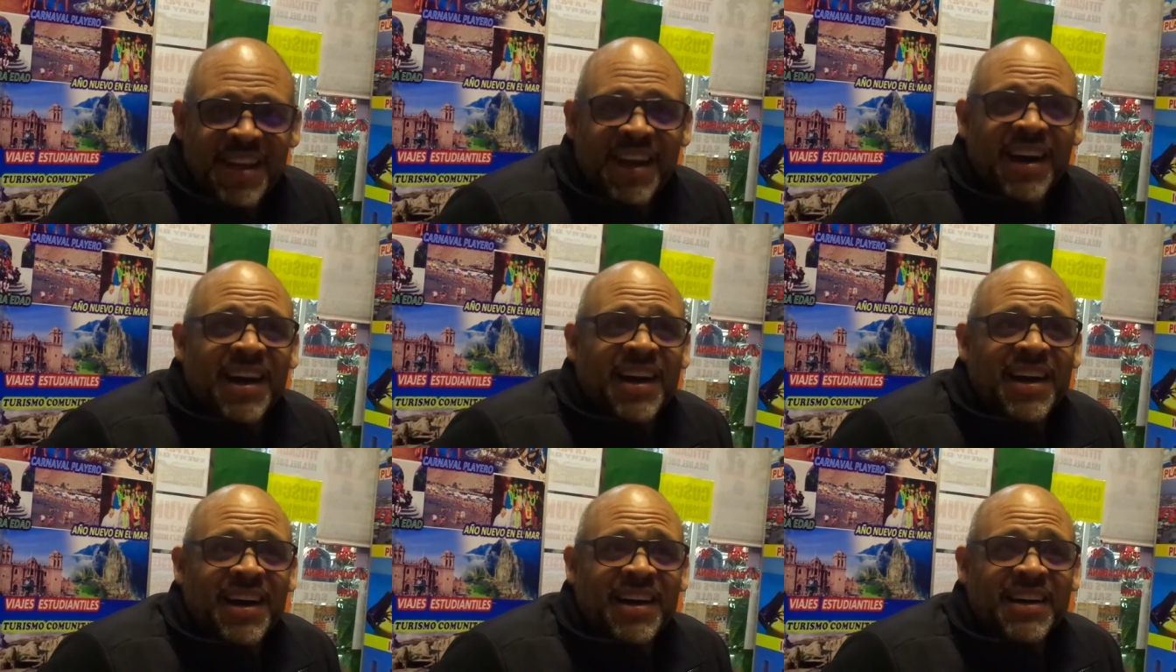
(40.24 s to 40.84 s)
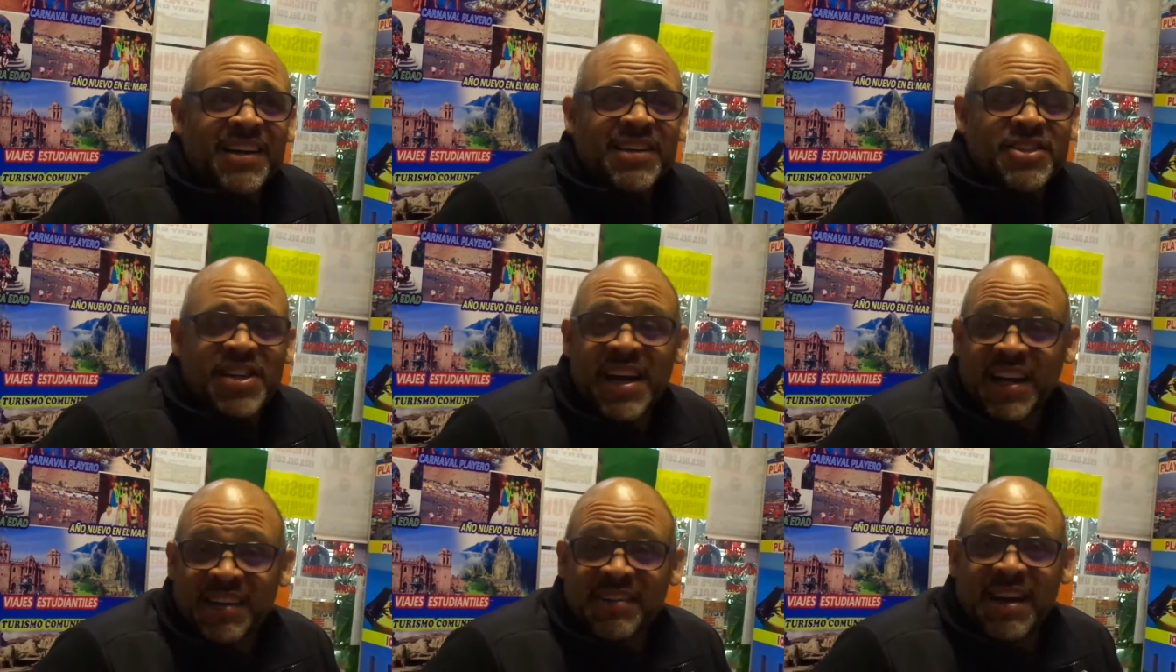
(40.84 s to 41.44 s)
uh,
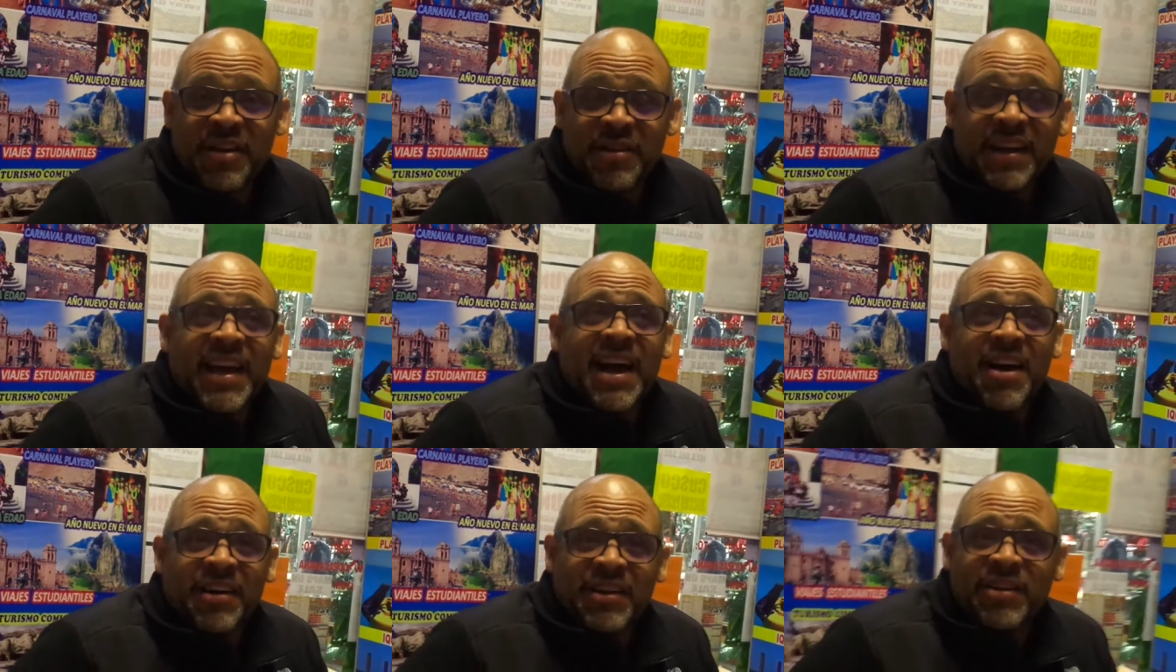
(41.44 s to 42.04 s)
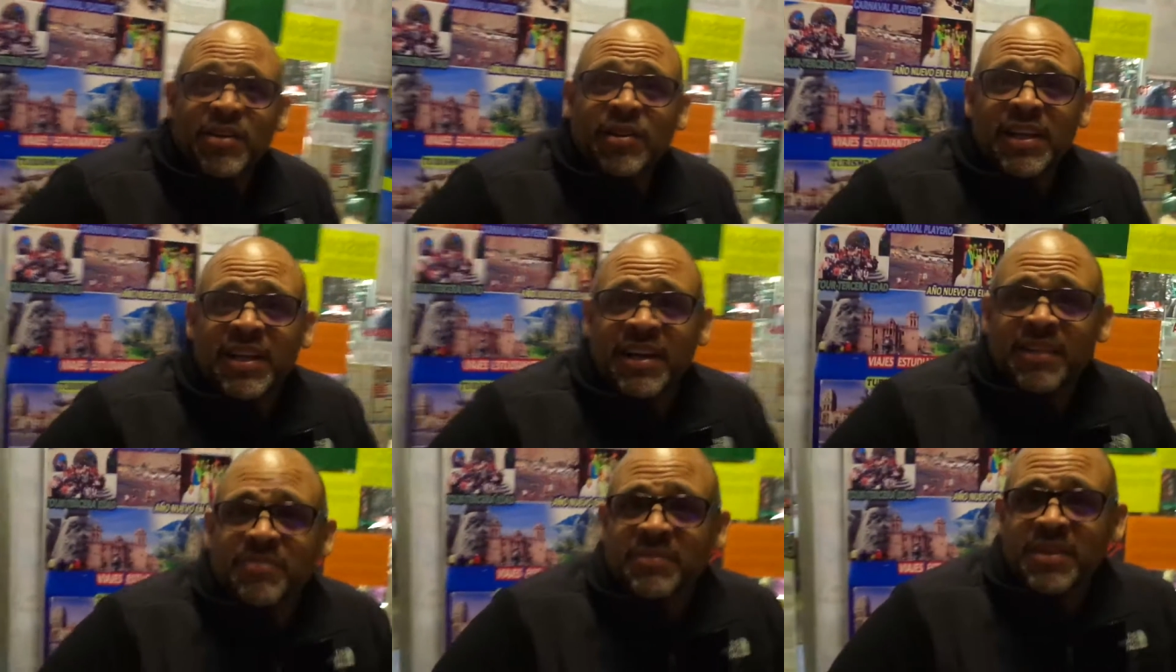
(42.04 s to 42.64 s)
check Eric out. He'll
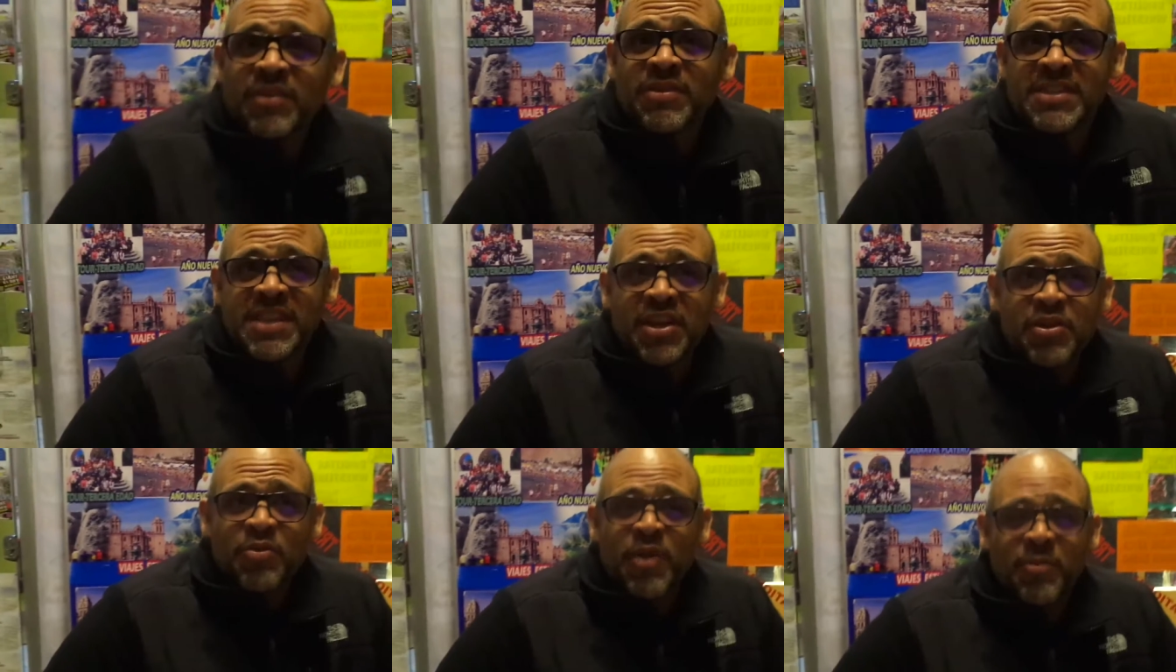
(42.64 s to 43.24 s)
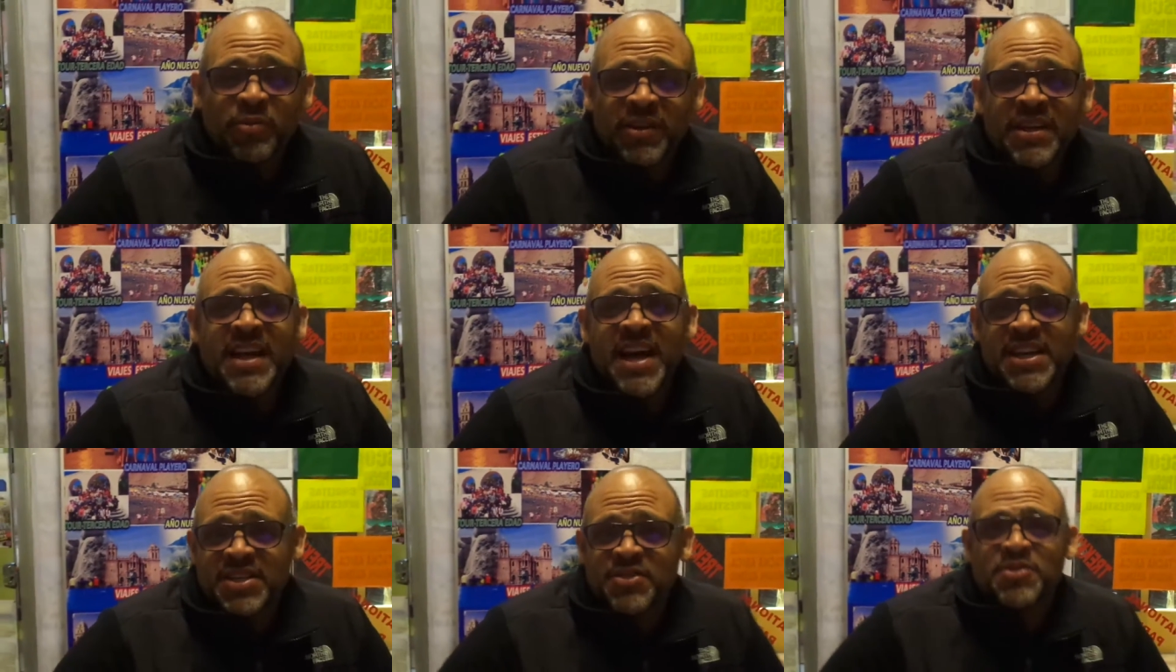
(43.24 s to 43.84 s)
uh, he'll set you up with a
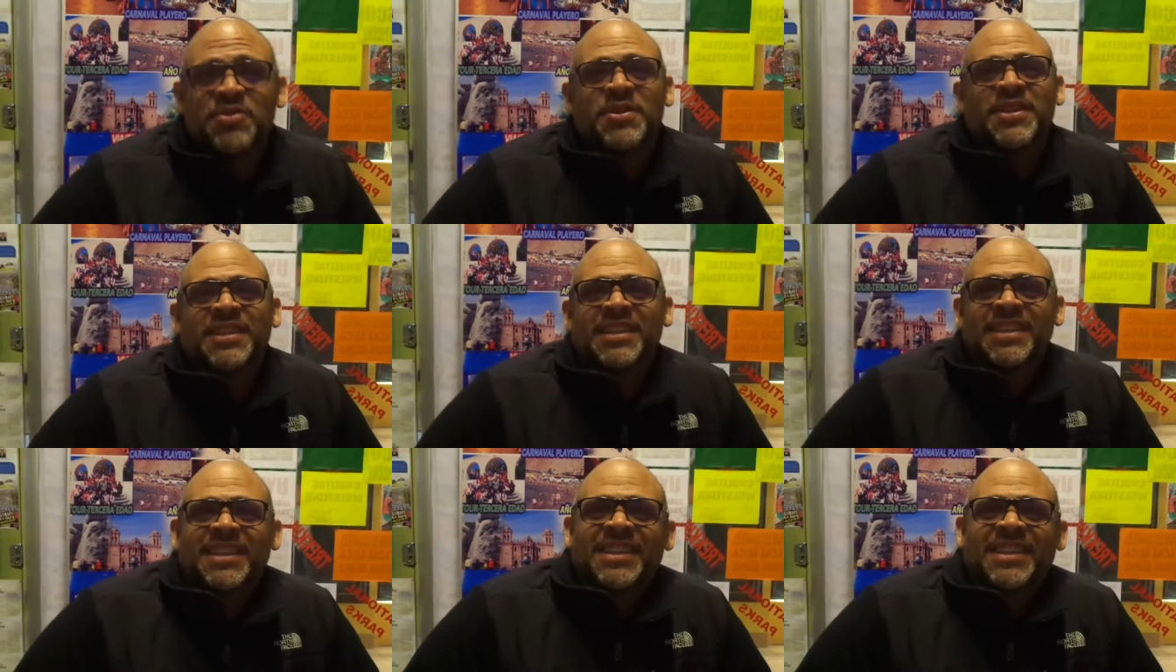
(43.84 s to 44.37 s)
nice tour.